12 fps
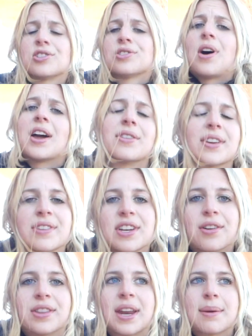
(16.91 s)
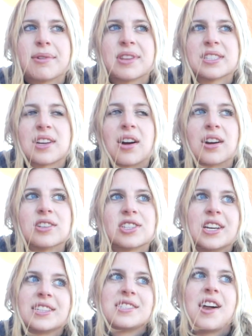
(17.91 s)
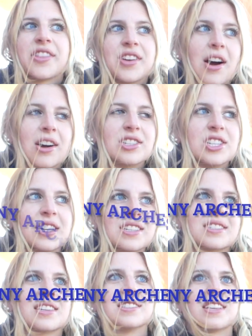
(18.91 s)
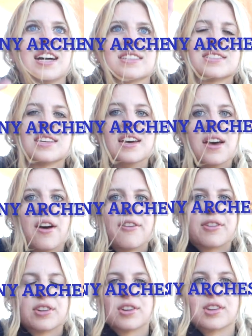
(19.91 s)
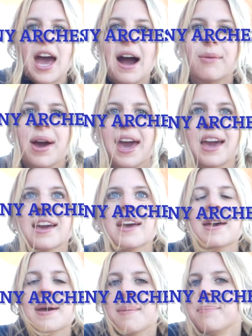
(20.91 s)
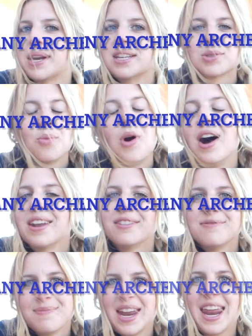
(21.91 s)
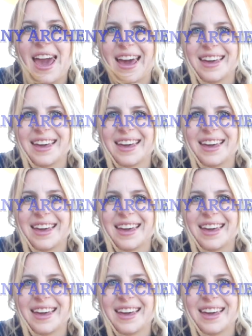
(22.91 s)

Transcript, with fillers: So I don't even know the name of this arch. It's not the arches because that's further that way, but it's one of many.